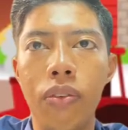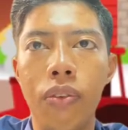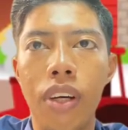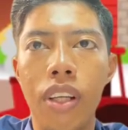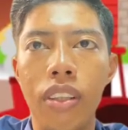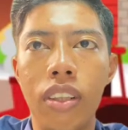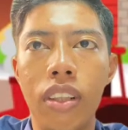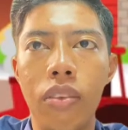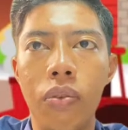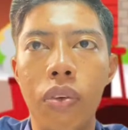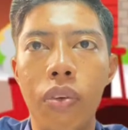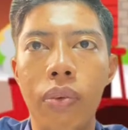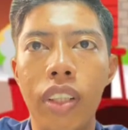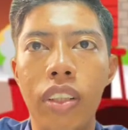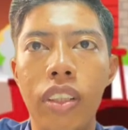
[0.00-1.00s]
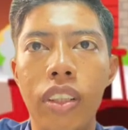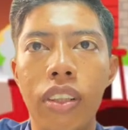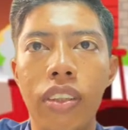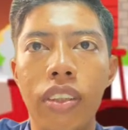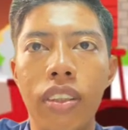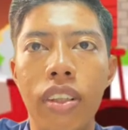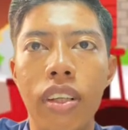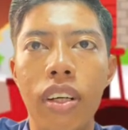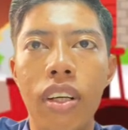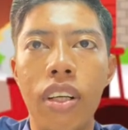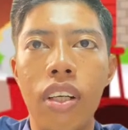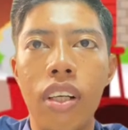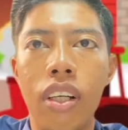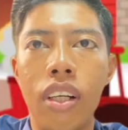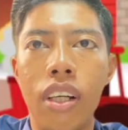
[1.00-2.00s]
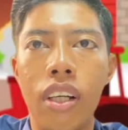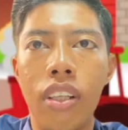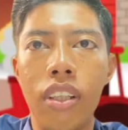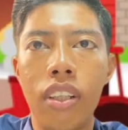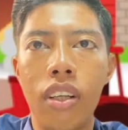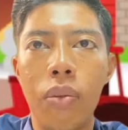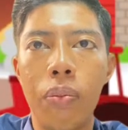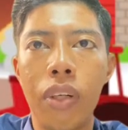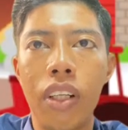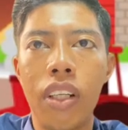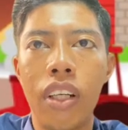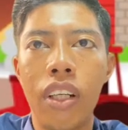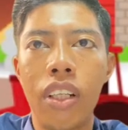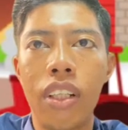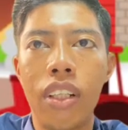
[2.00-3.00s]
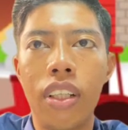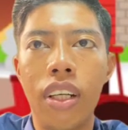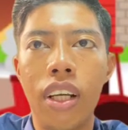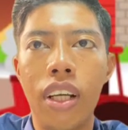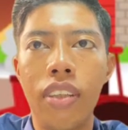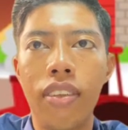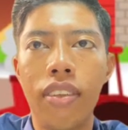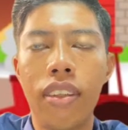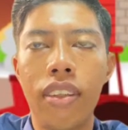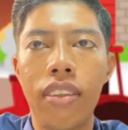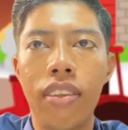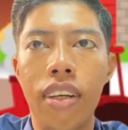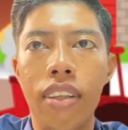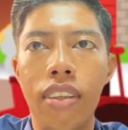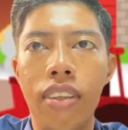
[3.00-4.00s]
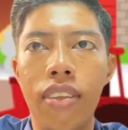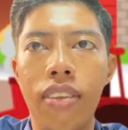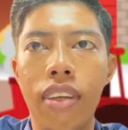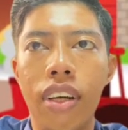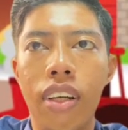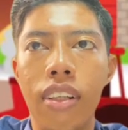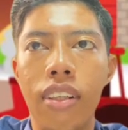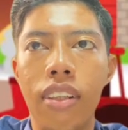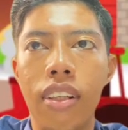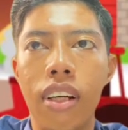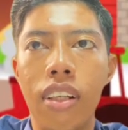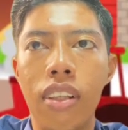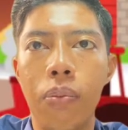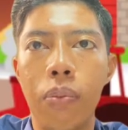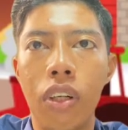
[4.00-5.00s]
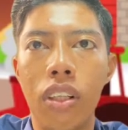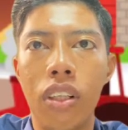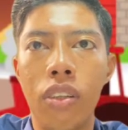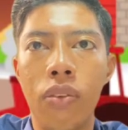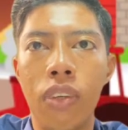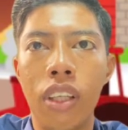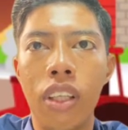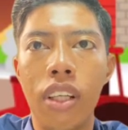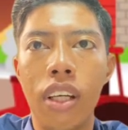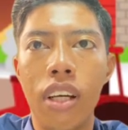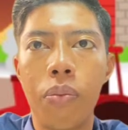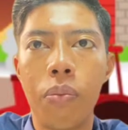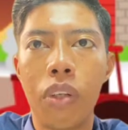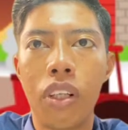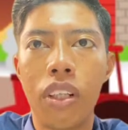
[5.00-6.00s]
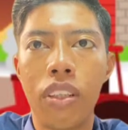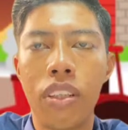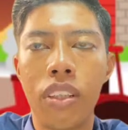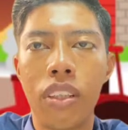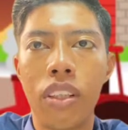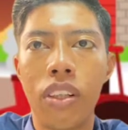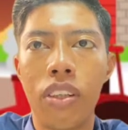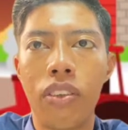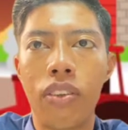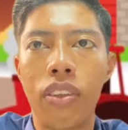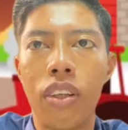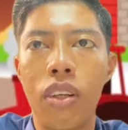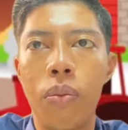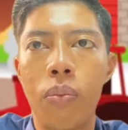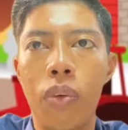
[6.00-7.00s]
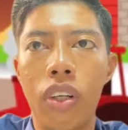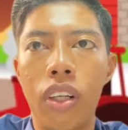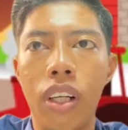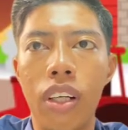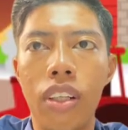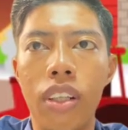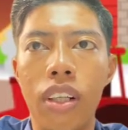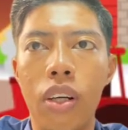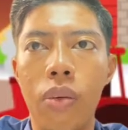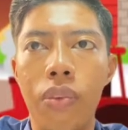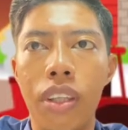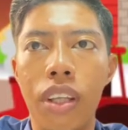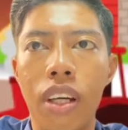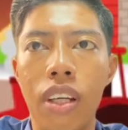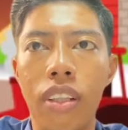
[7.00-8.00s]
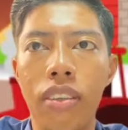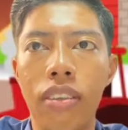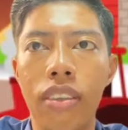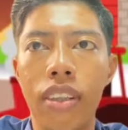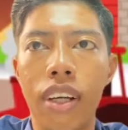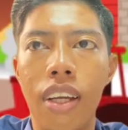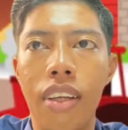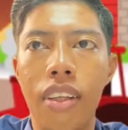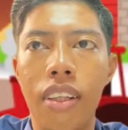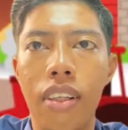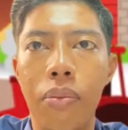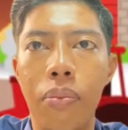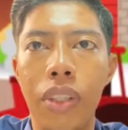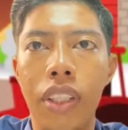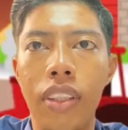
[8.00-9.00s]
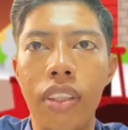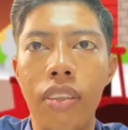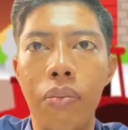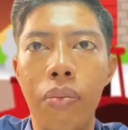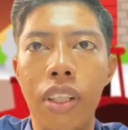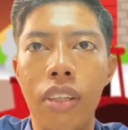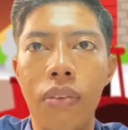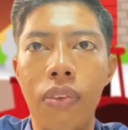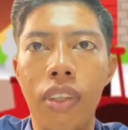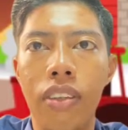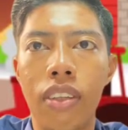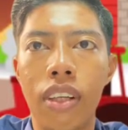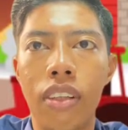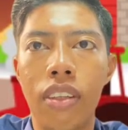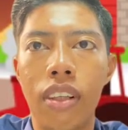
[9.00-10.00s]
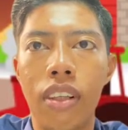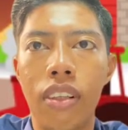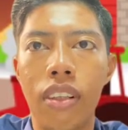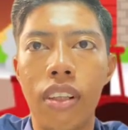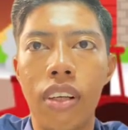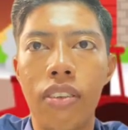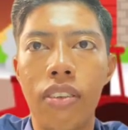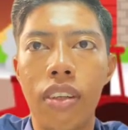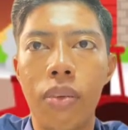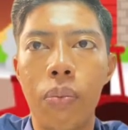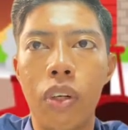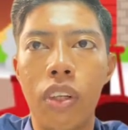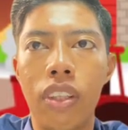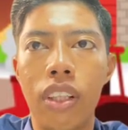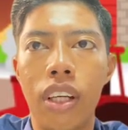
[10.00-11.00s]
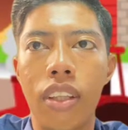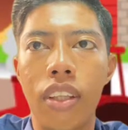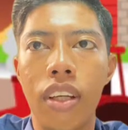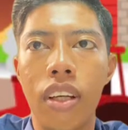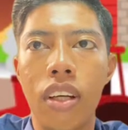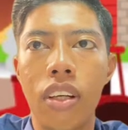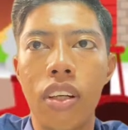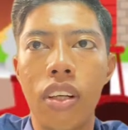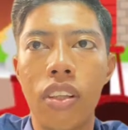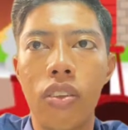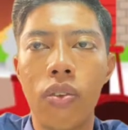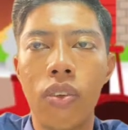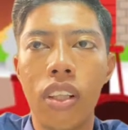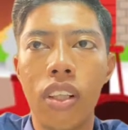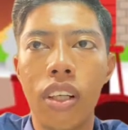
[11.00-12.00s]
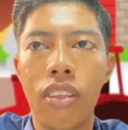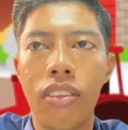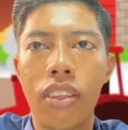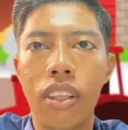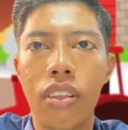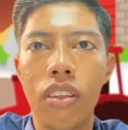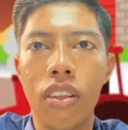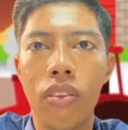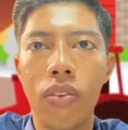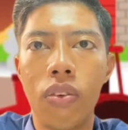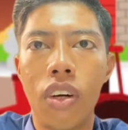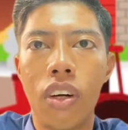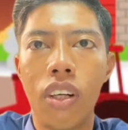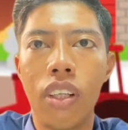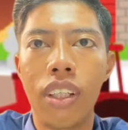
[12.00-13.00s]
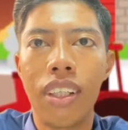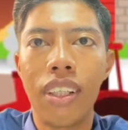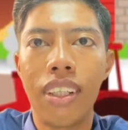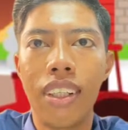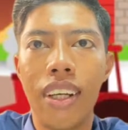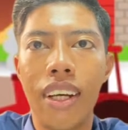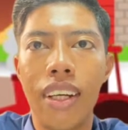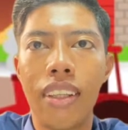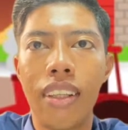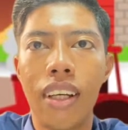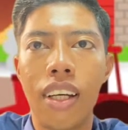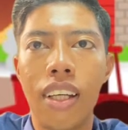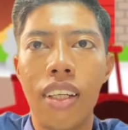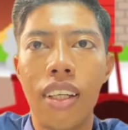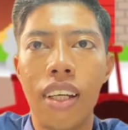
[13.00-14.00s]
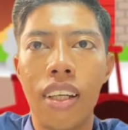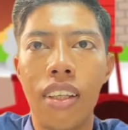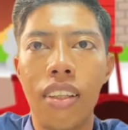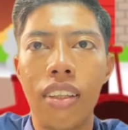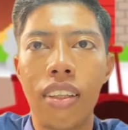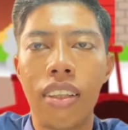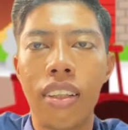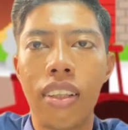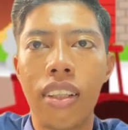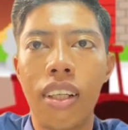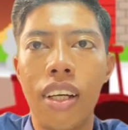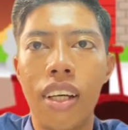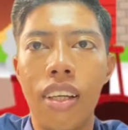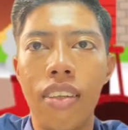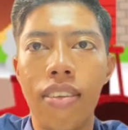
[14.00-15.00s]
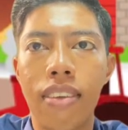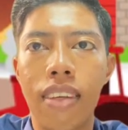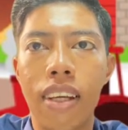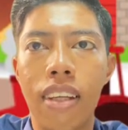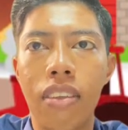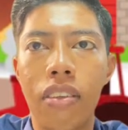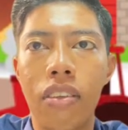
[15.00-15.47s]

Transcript: for transformation. Uneconomical land size result in higher productivity and production costs. Program that obtain scalable benefits such as cluster project, consideration for either land and an estate,